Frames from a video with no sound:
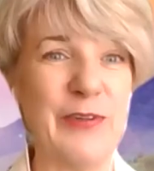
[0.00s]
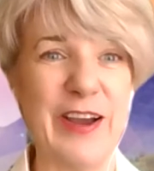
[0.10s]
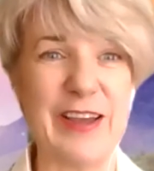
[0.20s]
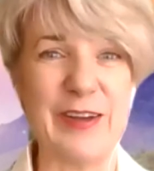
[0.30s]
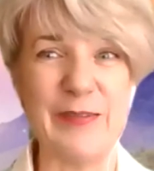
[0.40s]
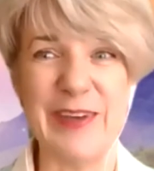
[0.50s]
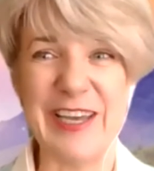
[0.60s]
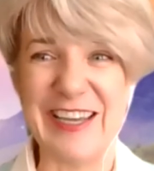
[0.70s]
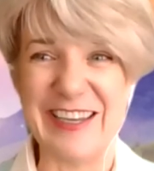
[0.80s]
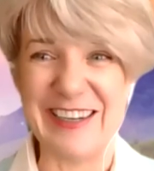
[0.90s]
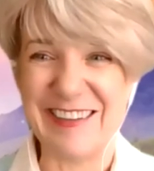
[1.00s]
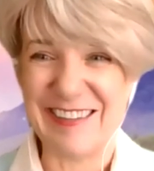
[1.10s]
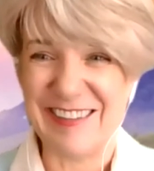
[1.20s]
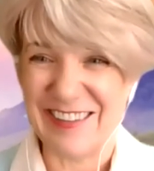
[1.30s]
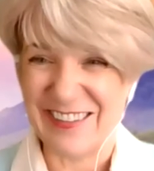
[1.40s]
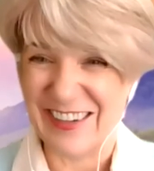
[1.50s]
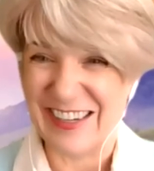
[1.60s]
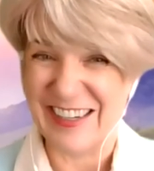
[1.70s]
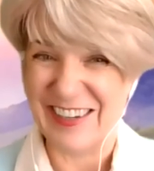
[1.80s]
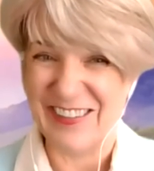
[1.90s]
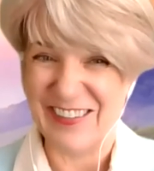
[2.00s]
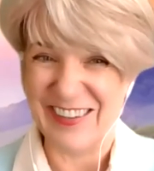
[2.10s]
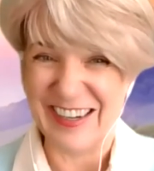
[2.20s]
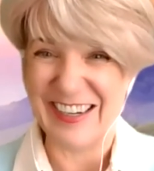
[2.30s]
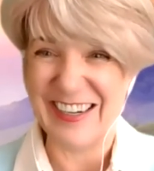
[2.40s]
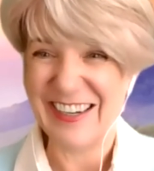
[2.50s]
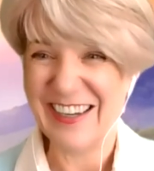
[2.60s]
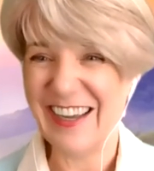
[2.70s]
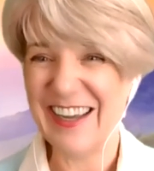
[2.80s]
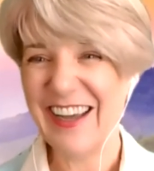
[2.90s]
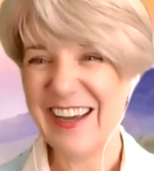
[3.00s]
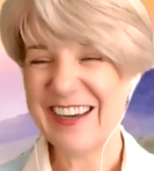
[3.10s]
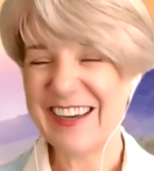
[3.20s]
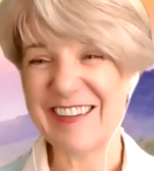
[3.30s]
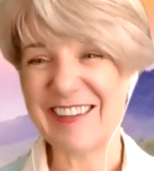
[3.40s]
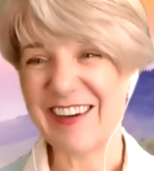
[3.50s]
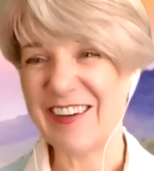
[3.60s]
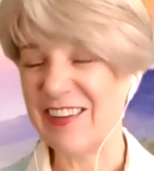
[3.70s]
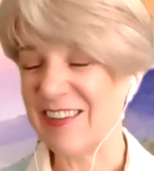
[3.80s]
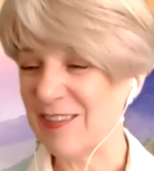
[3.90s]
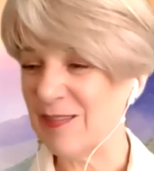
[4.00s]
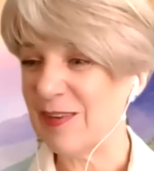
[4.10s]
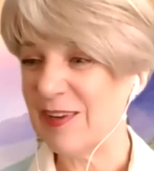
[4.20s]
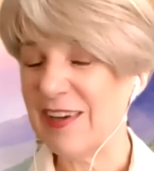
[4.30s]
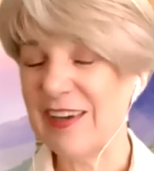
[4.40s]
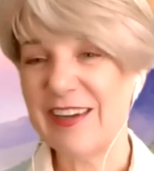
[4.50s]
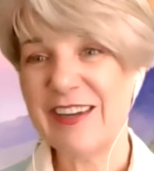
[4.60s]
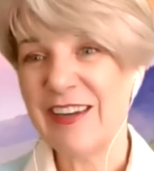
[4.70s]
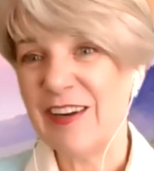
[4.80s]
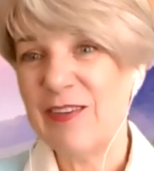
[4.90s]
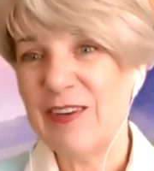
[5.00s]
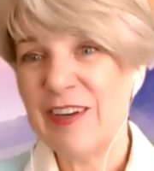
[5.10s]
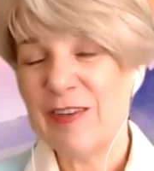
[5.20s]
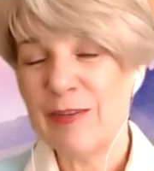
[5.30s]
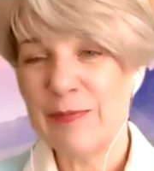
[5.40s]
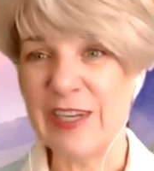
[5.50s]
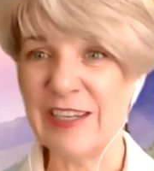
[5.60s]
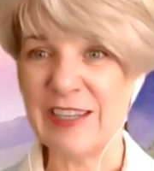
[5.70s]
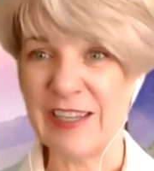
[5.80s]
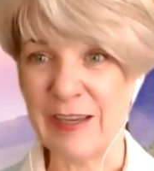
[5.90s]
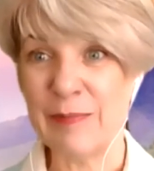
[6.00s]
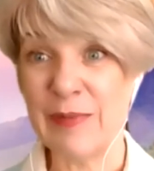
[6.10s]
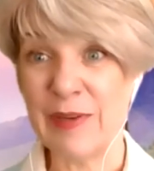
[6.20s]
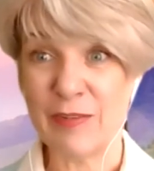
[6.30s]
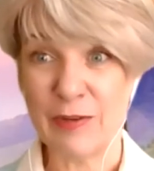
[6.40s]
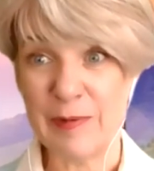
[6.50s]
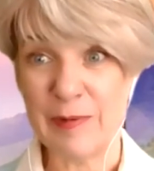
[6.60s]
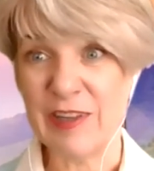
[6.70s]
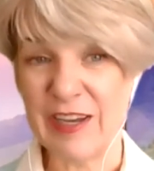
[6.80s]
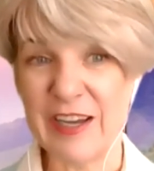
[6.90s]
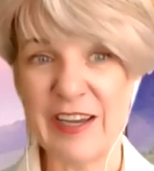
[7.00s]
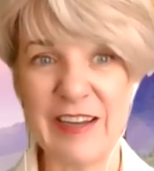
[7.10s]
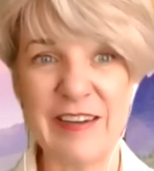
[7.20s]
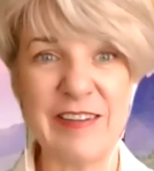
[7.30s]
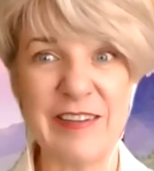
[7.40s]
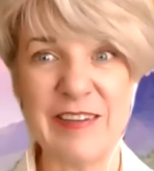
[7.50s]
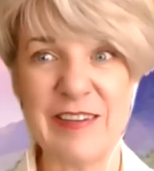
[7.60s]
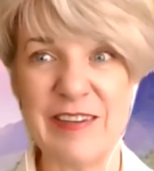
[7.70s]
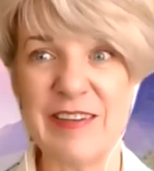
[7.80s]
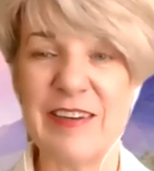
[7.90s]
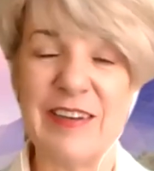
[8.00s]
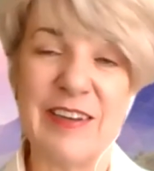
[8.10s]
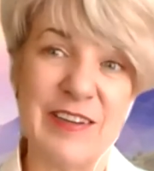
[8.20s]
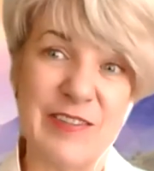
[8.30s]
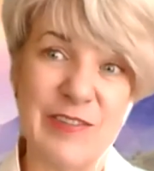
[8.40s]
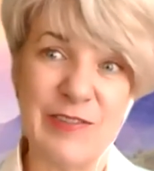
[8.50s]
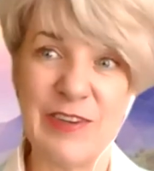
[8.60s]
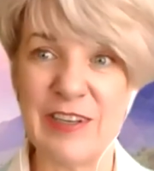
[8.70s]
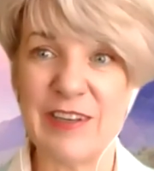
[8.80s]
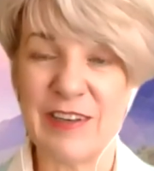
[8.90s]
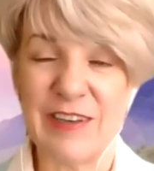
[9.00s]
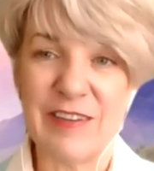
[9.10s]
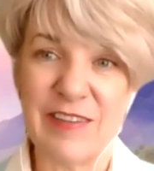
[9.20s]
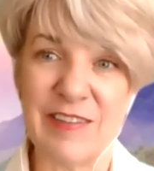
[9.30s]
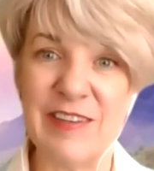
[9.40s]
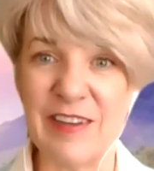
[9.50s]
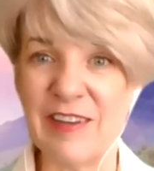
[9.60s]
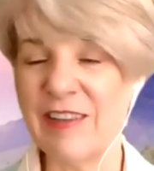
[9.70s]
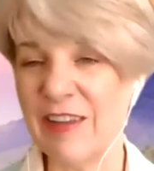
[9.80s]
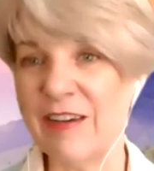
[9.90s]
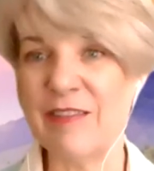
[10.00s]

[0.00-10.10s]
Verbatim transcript: recommend to anyone, because I was, you know, intermittently miserable and, you know, it, still in love